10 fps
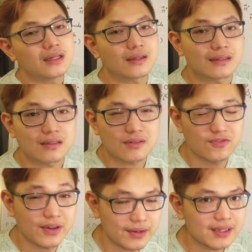like
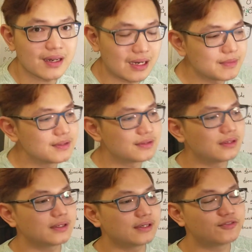very
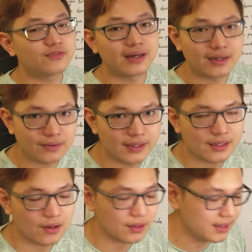commonly found
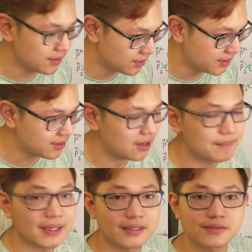in inorganic
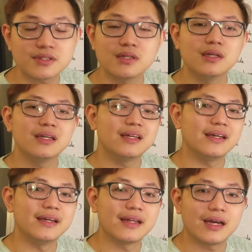compounds,
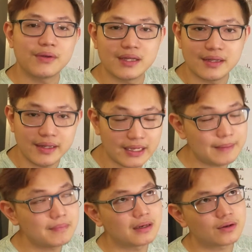and how they are
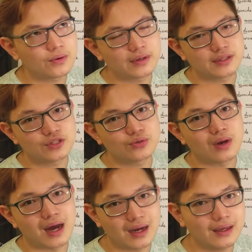named according
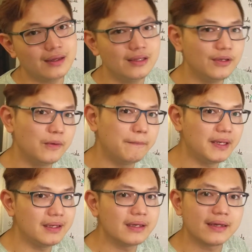to I U
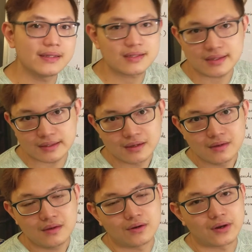P A C
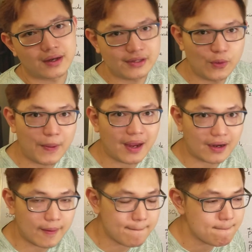or I U P
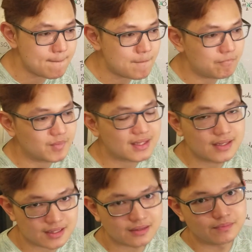A C
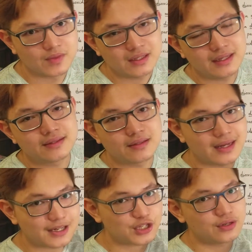system,
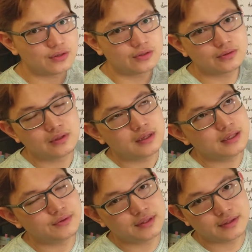International
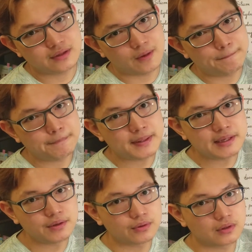Union of
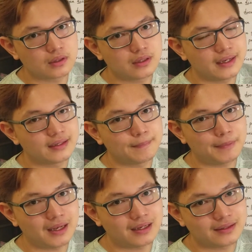Pure and
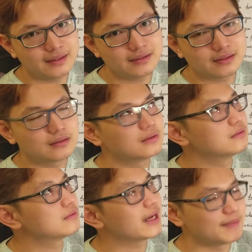Applied
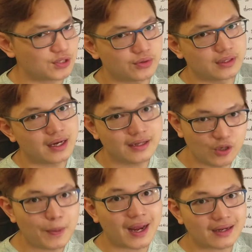Chemistry, I
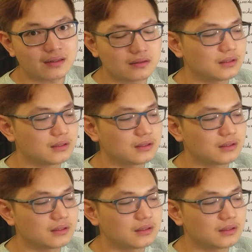U P A